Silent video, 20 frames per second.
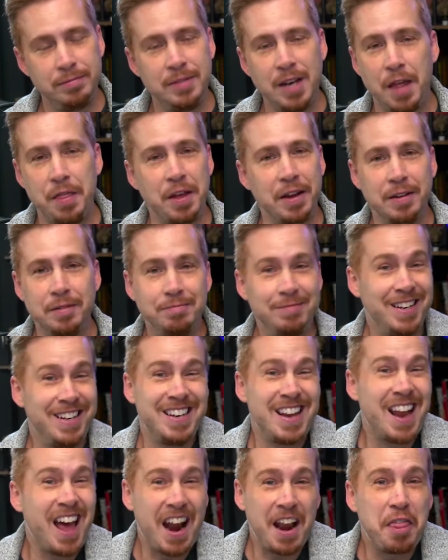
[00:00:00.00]
nothing.
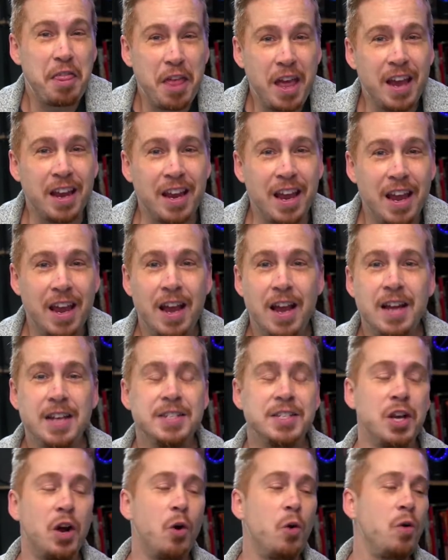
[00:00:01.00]
Not a thing.
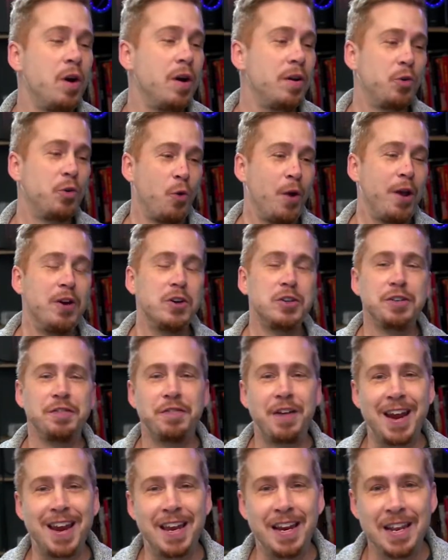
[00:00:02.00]
So, creators of
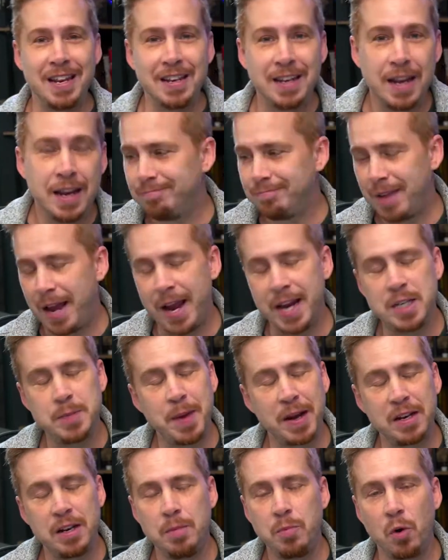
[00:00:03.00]
Vicodin, I
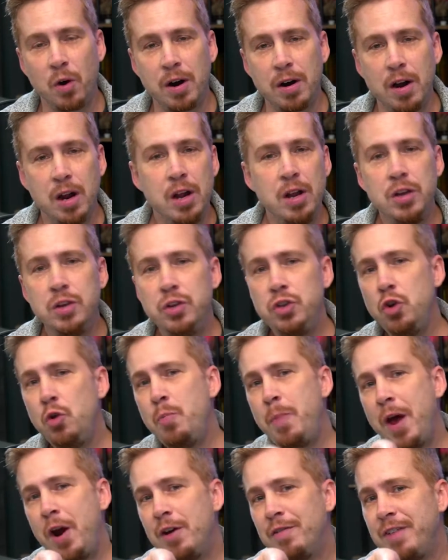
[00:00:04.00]
expected more. Do
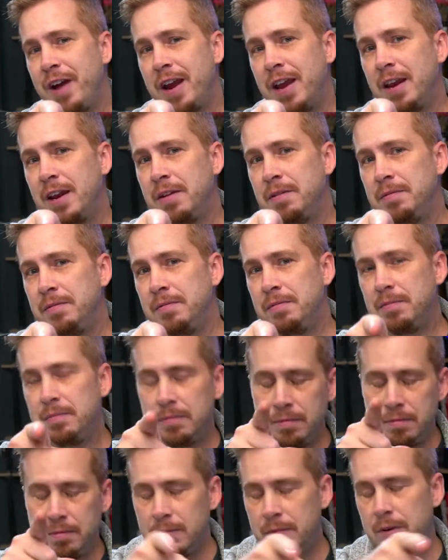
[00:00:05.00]
better, Vicodin.
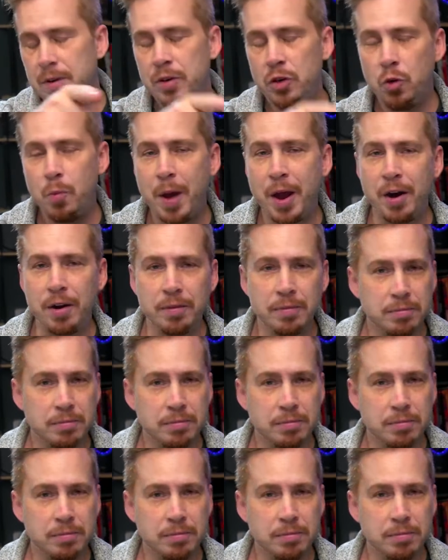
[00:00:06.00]
Do better.